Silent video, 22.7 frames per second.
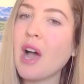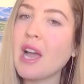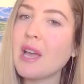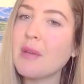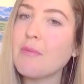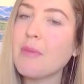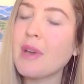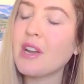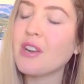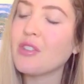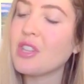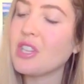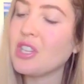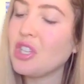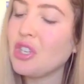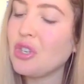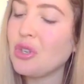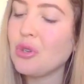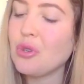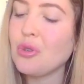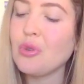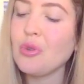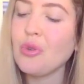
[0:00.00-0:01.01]
I'm better than
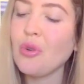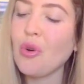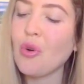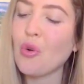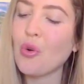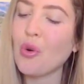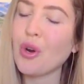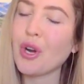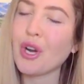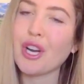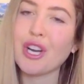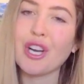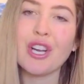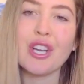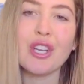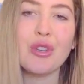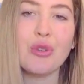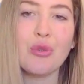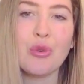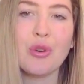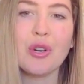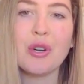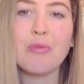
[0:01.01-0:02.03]
you or
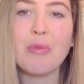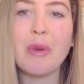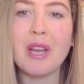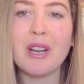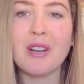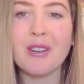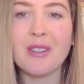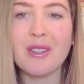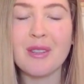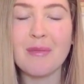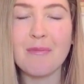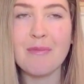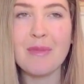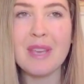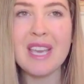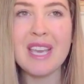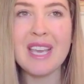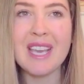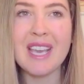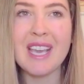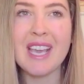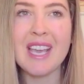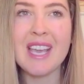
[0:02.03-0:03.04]
you're better than
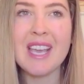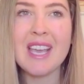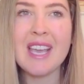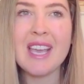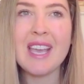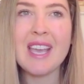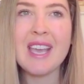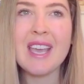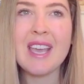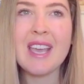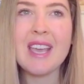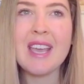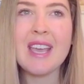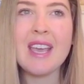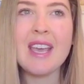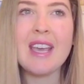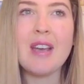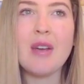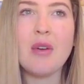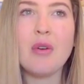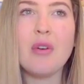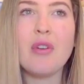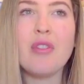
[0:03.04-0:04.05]
me.
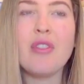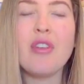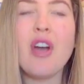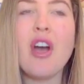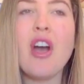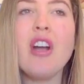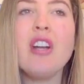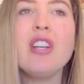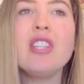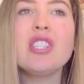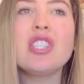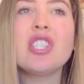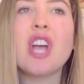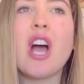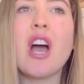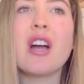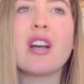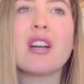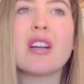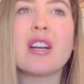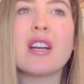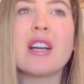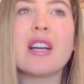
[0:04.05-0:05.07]
The heart
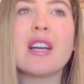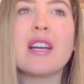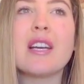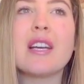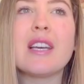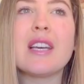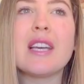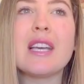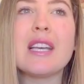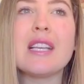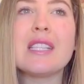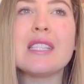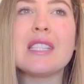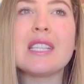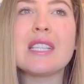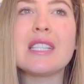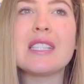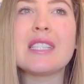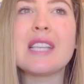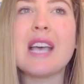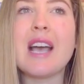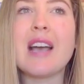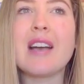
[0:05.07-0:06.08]
chakra is
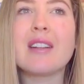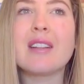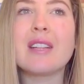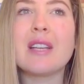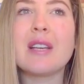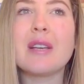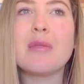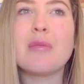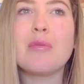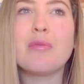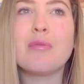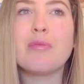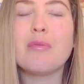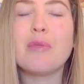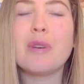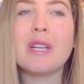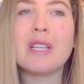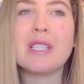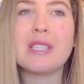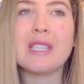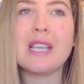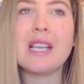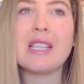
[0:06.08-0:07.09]
exactly
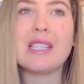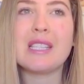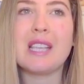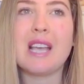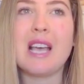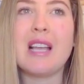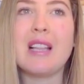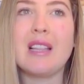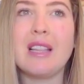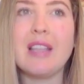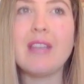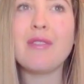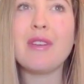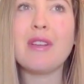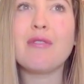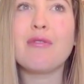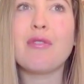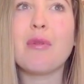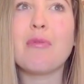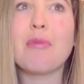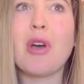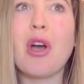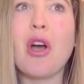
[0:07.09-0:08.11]
what it says, at living
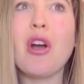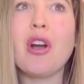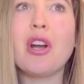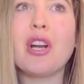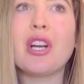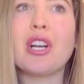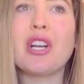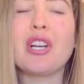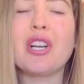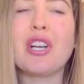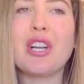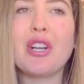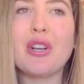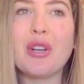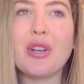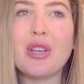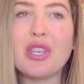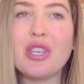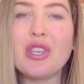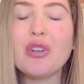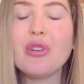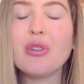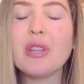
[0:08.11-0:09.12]
from the heart.
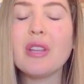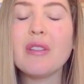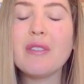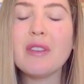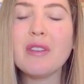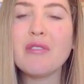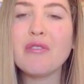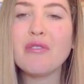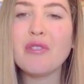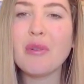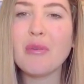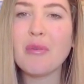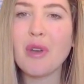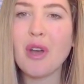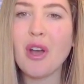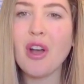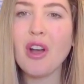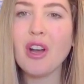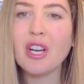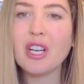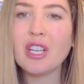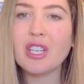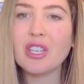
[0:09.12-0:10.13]
You're living from the
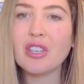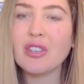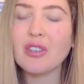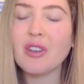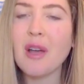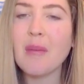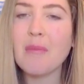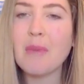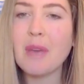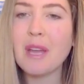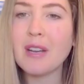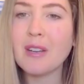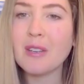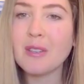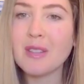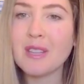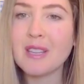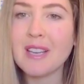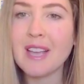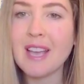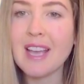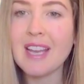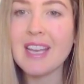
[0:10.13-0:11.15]
heart. You're not better
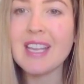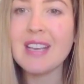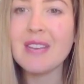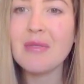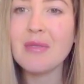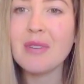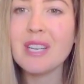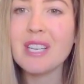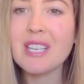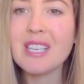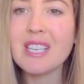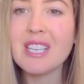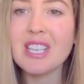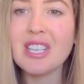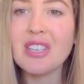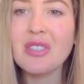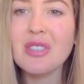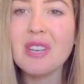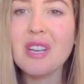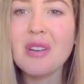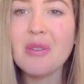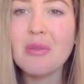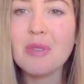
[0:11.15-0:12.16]
than anyone.
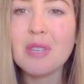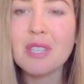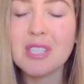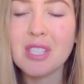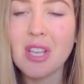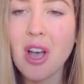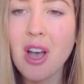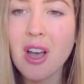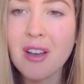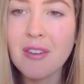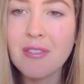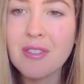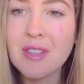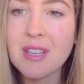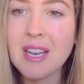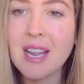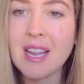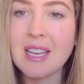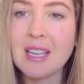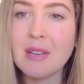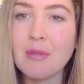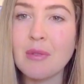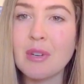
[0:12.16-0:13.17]
You're not worse off than
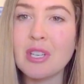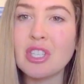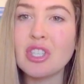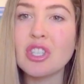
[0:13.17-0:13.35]
anyone.